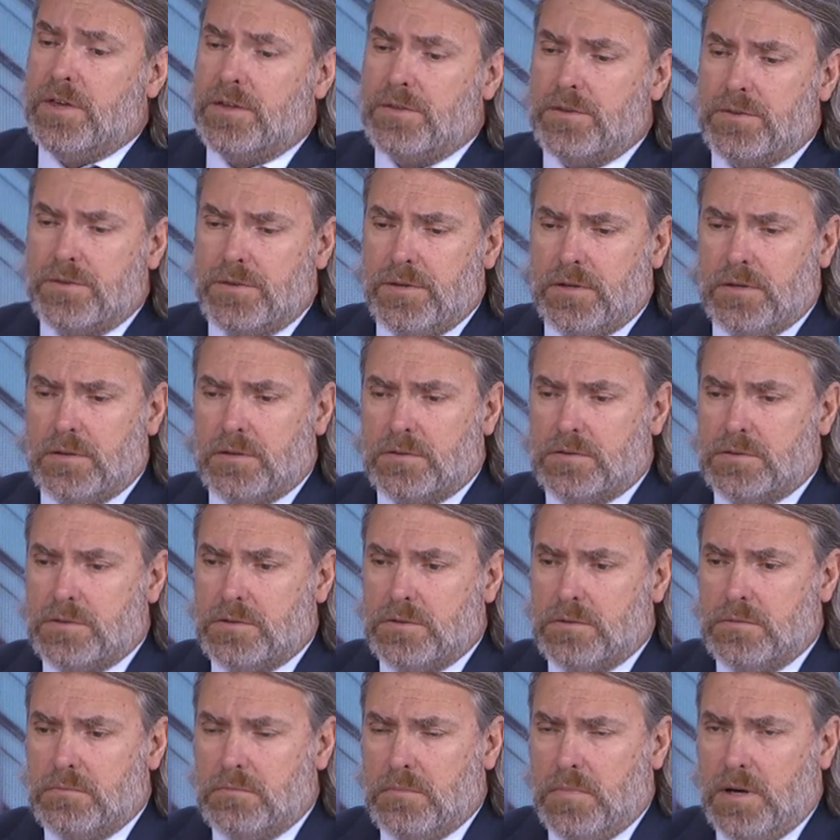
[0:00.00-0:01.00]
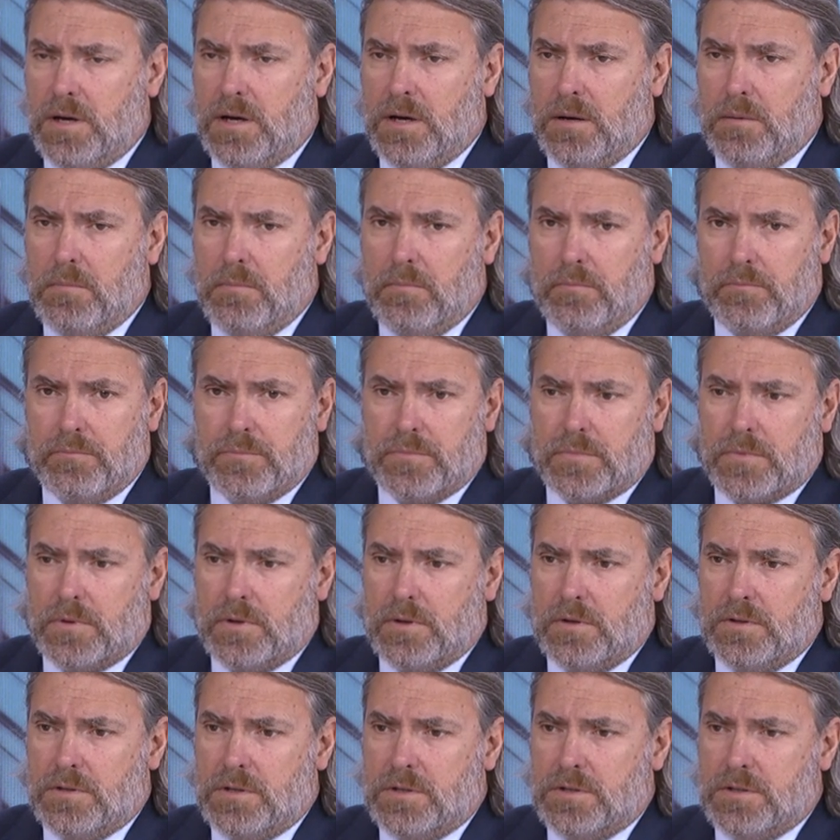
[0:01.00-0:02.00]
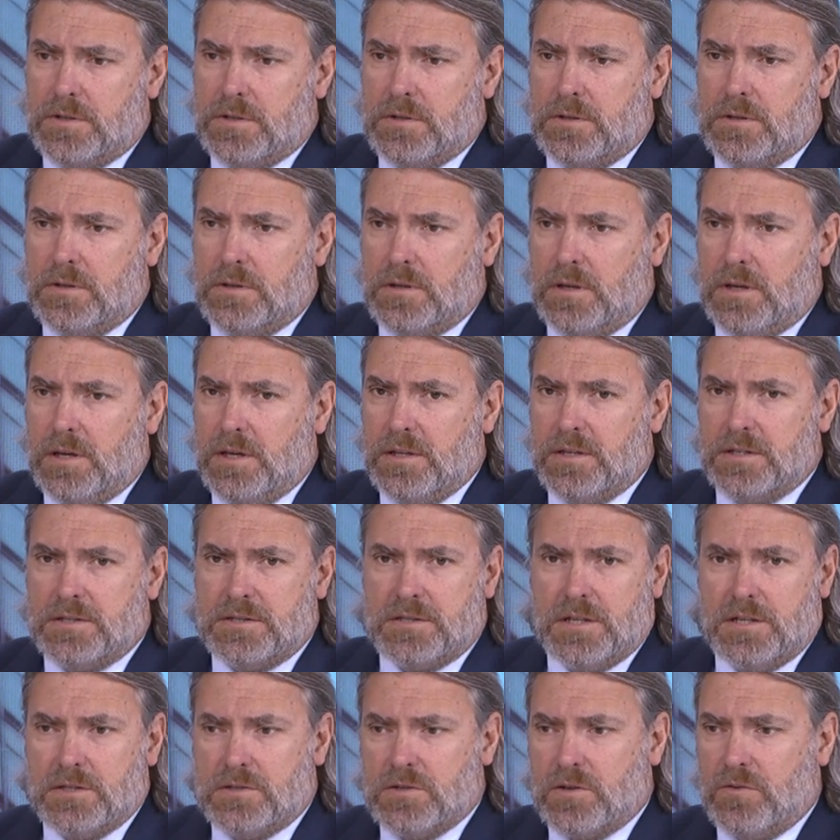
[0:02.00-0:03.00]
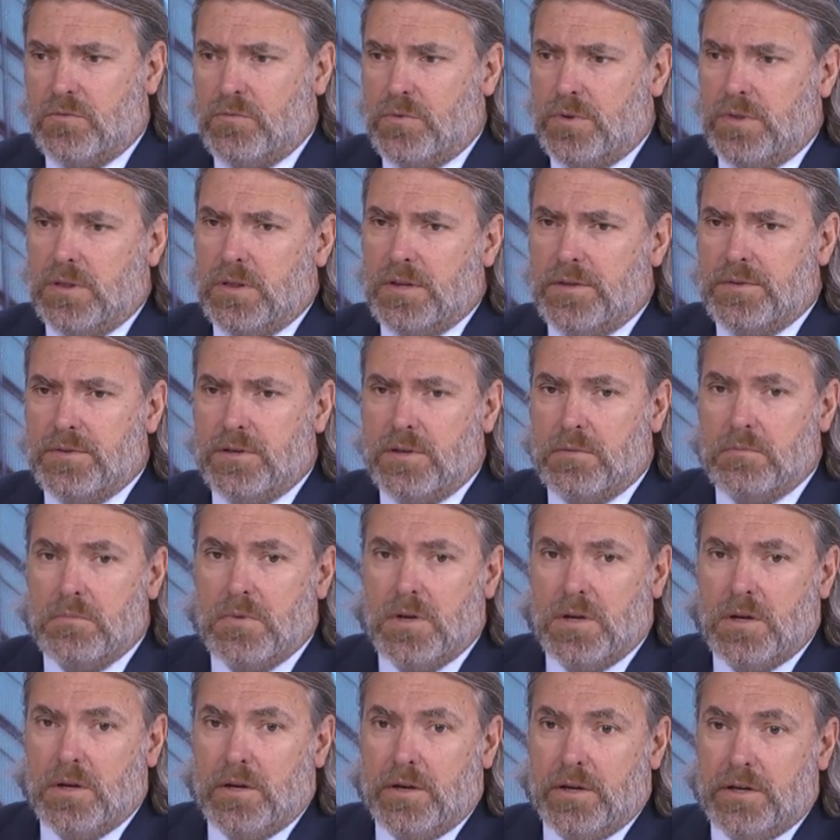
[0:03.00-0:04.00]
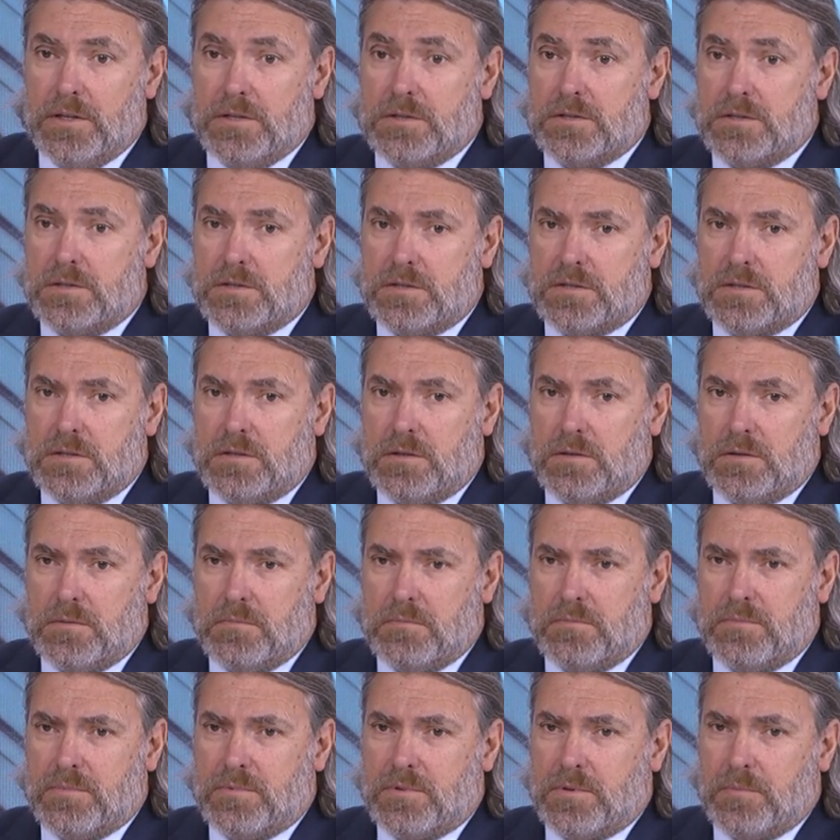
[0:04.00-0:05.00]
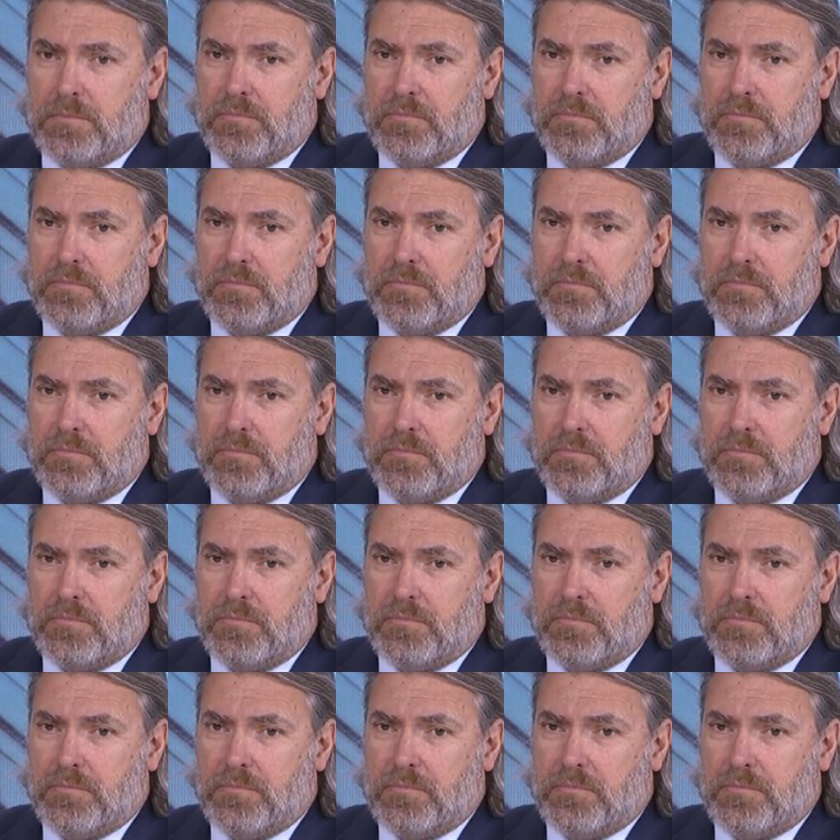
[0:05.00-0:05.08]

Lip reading: other thing to get a sense of with lithium, it's the